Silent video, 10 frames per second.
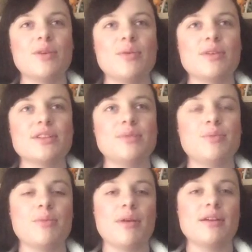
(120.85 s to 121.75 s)
we want to
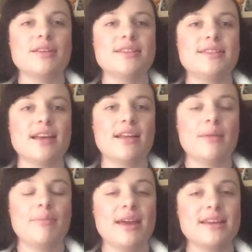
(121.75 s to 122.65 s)
promote
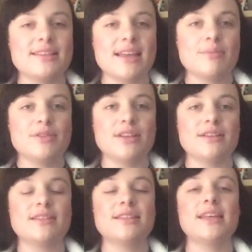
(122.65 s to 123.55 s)

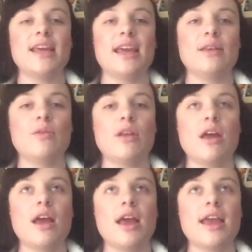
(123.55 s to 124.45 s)
acceptance in
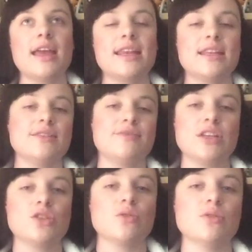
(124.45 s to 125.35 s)

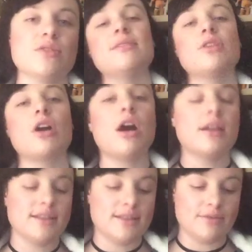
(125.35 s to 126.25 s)
individuals,
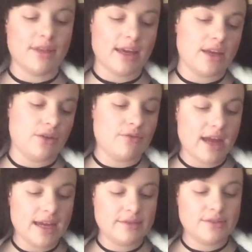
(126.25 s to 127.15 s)
regardless of
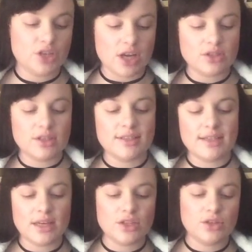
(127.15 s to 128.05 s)
race, gender,
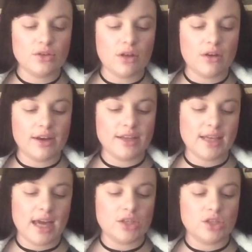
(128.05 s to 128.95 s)
sexual
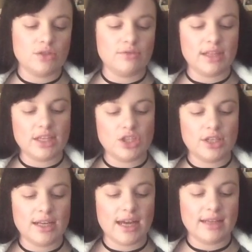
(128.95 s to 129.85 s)
orientation,
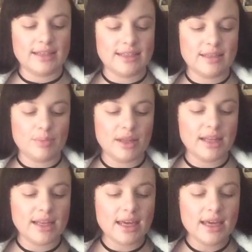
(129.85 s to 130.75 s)
religion and
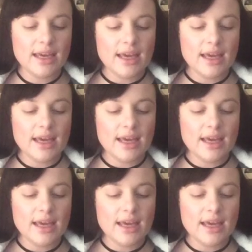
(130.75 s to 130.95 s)
disability.